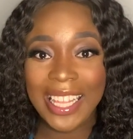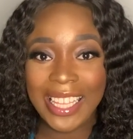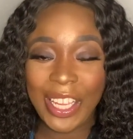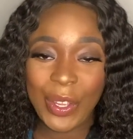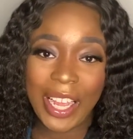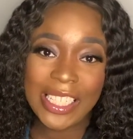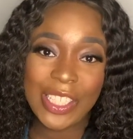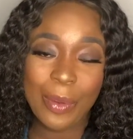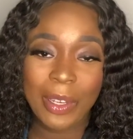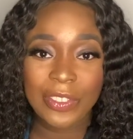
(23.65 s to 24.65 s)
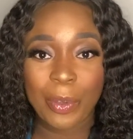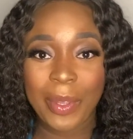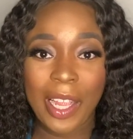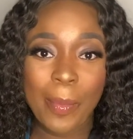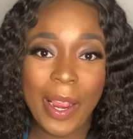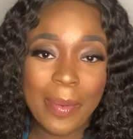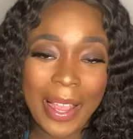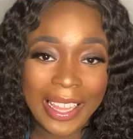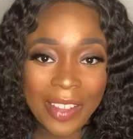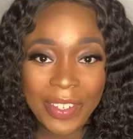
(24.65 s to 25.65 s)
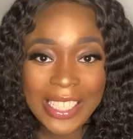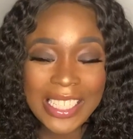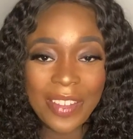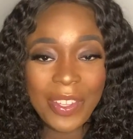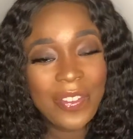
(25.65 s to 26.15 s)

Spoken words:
Thank you guys so much for being a part of my lovey-dovey